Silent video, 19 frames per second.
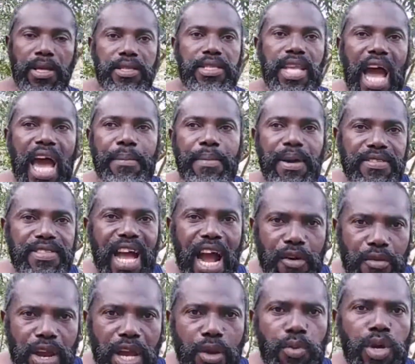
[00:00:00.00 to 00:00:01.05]
Time is not
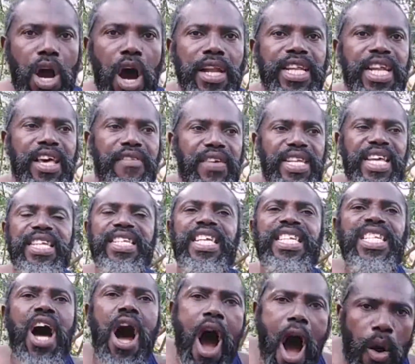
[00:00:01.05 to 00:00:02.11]
real. We're only living in the
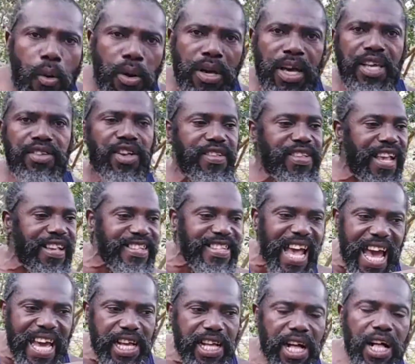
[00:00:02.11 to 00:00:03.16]
now. It's just a
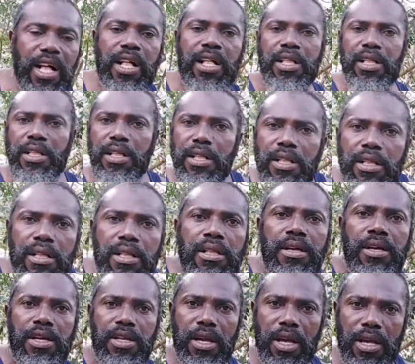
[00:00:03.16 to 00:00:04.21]
cycle.
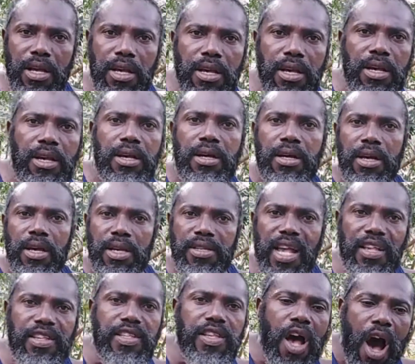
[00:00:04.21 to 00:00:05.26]
It's
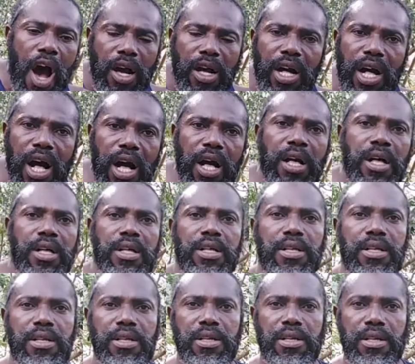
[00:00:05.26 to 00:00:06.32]
a circle.
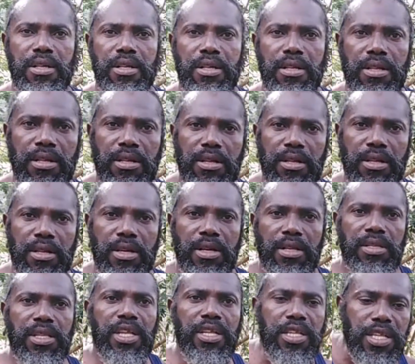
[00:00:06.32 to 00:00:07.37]

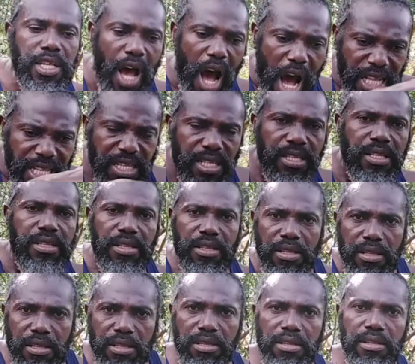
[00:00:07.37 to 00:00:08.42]
The sun
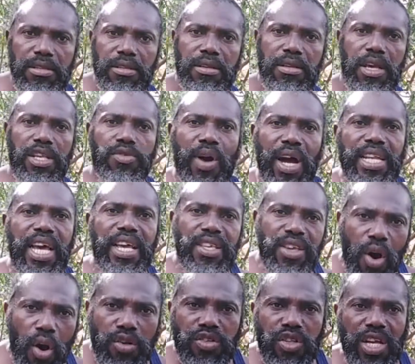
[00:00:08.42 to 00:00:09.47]
is what they
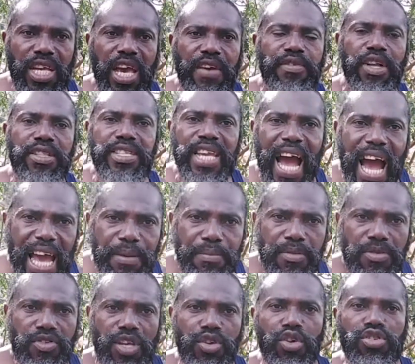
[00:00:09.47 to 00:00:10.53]
use to give you time.
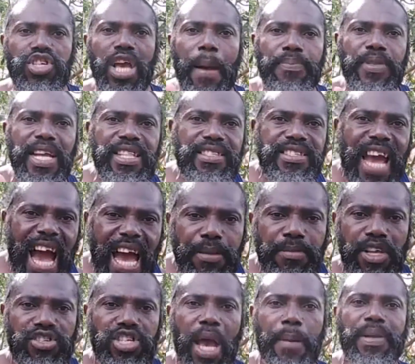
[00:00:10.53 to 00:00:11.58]
So you trapped in time.
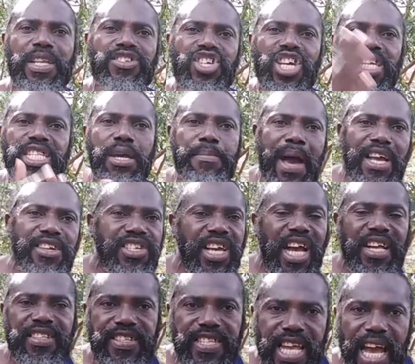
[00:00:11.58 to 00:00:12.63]
You trapped in 3
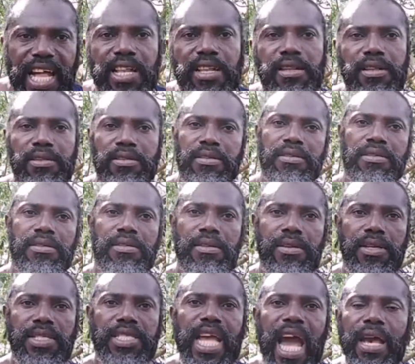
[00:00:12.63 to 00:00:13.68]
dimensions still.
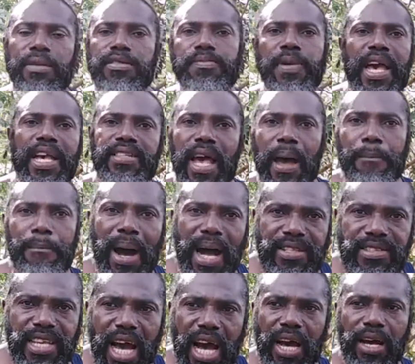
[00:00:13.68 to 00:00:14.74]
Time, space, and
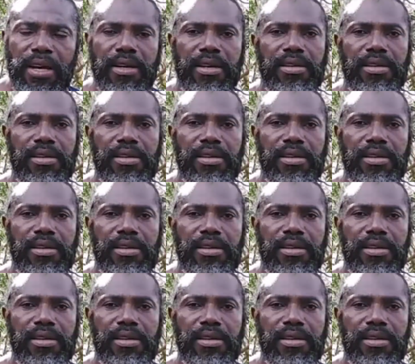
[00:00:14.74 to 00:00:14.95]
matter.